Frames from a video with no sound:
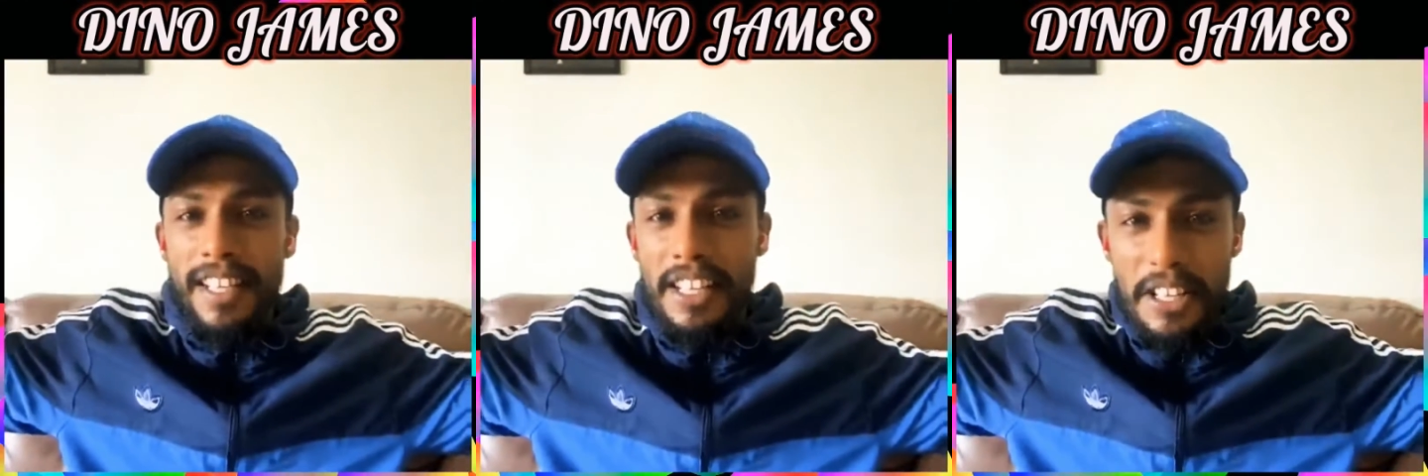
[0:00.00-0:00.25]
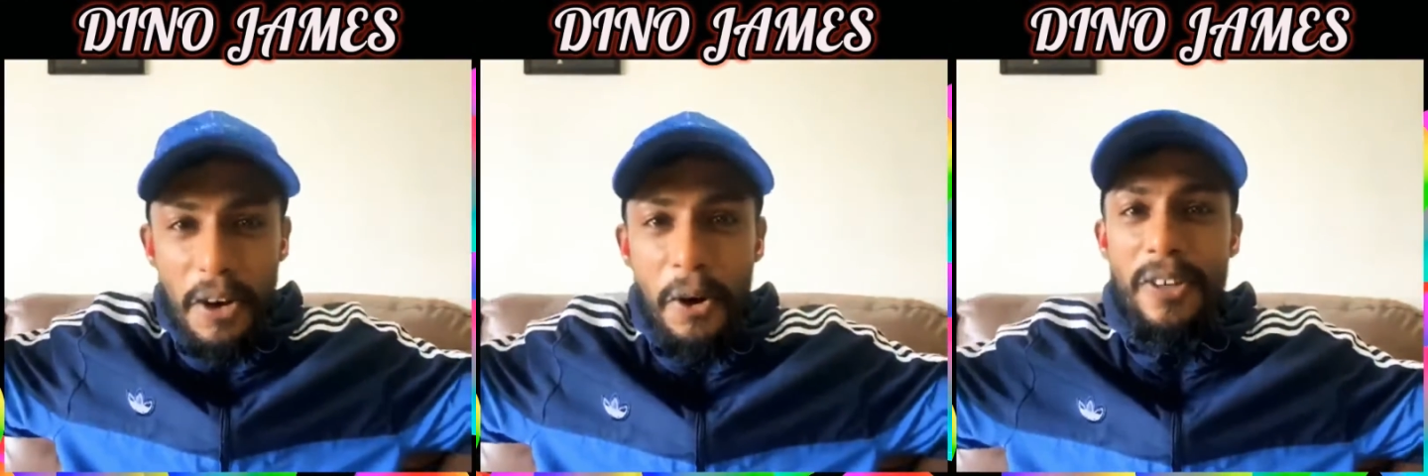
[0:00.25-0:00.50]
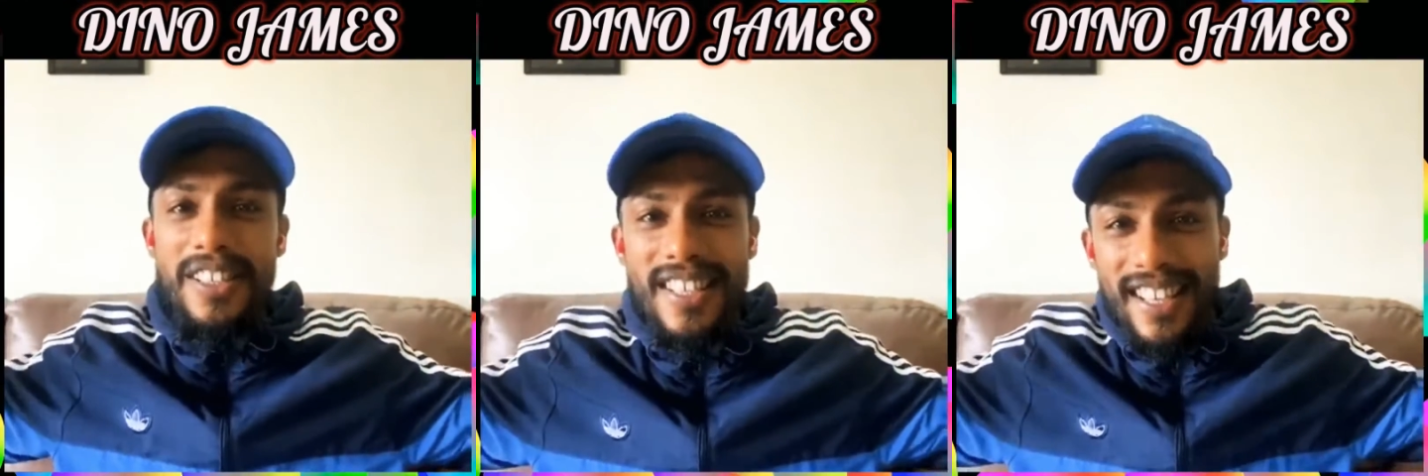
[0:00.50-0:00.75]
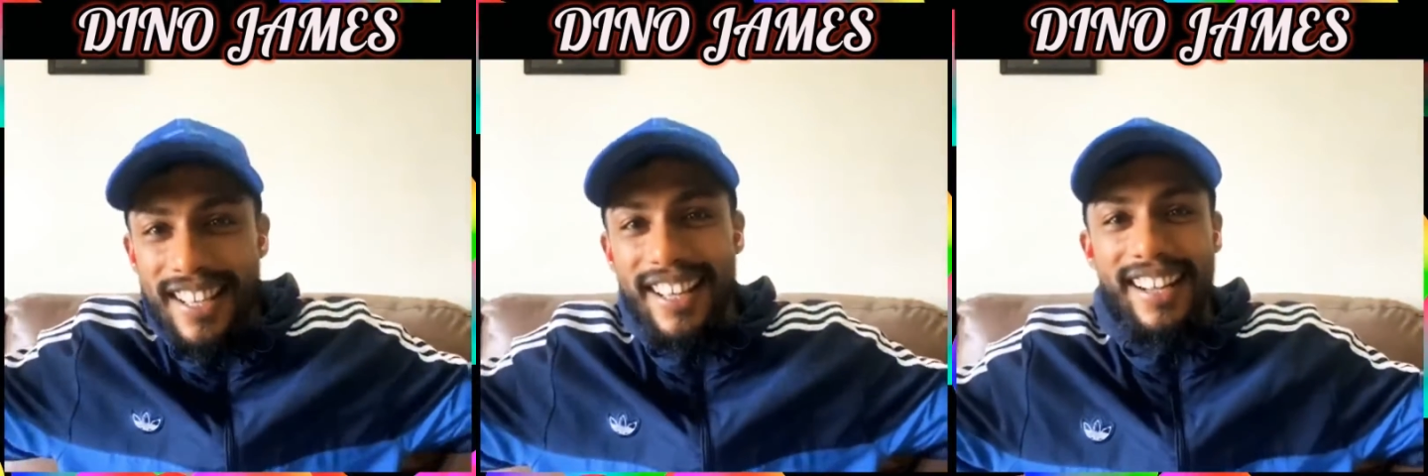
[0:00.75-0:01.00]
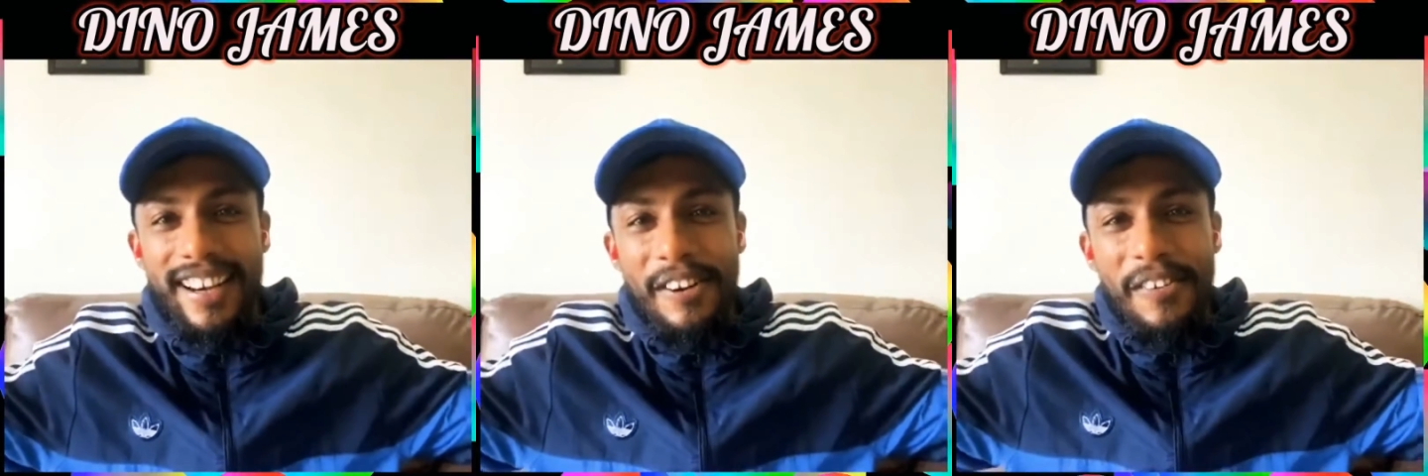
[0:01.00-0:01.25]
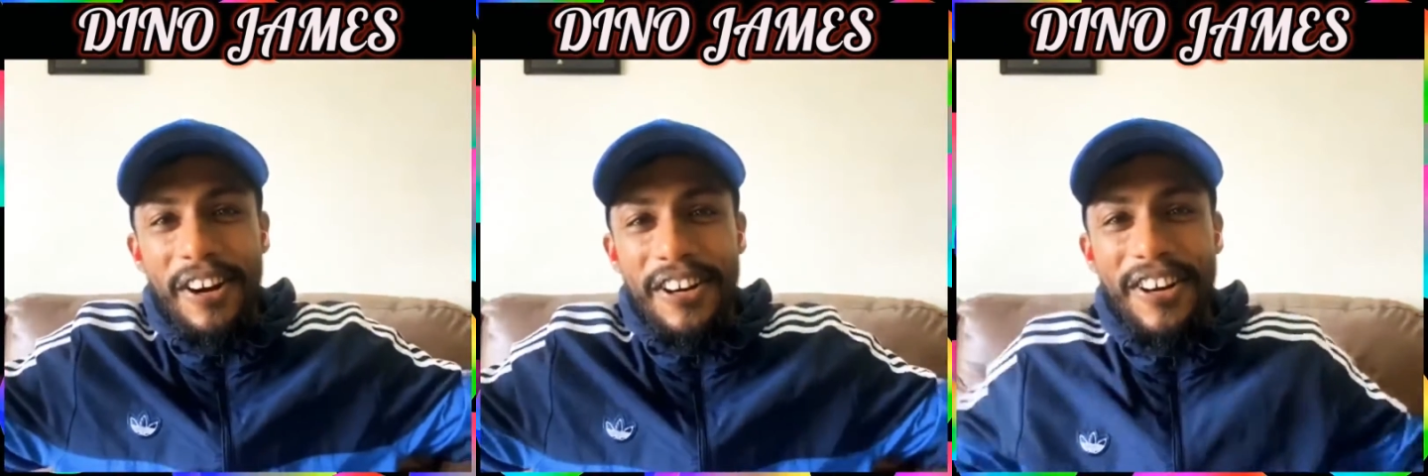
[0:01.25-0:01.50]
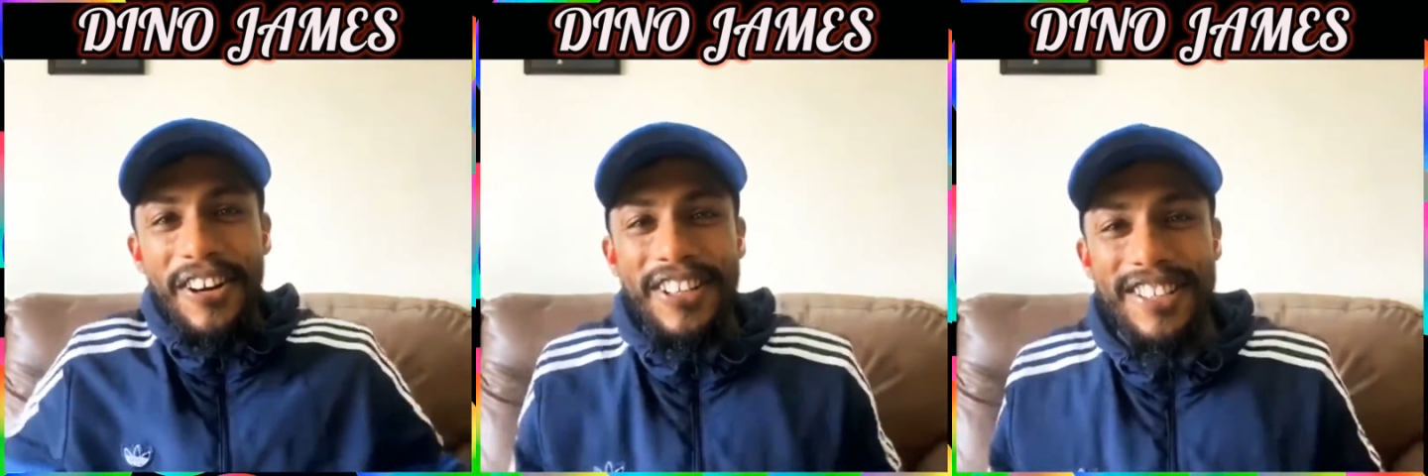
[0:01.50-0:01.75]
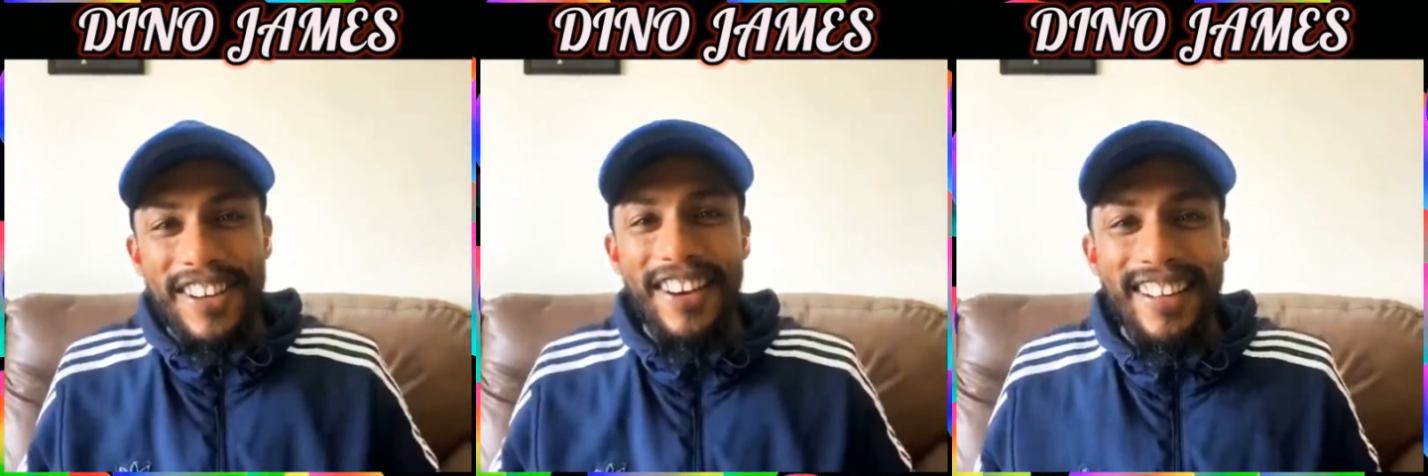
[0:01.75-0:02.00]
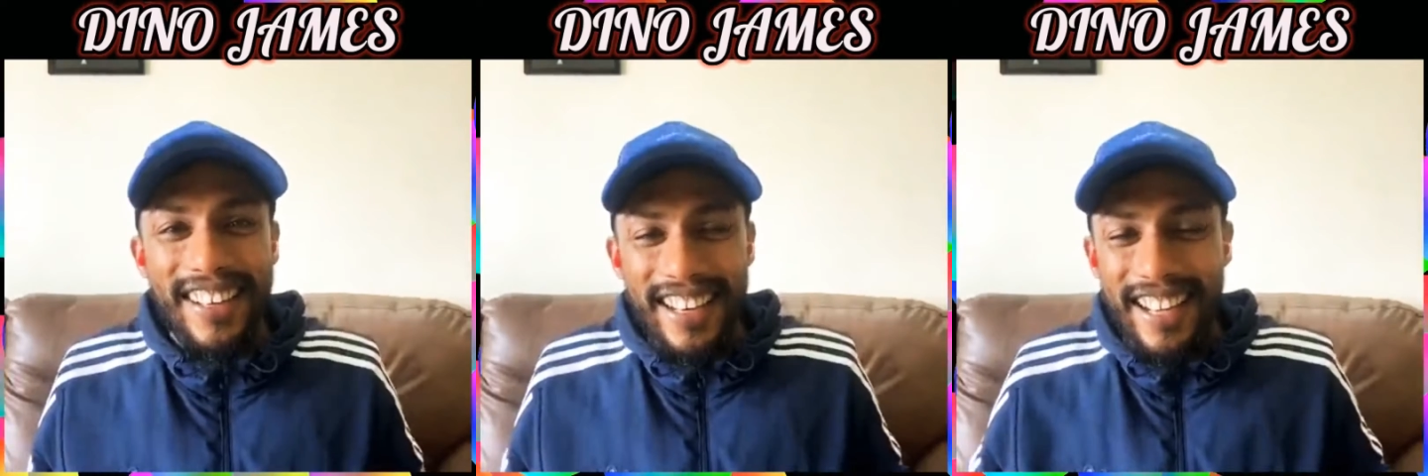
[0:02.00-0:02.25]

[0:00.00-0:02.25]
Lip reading: he knows what goes on.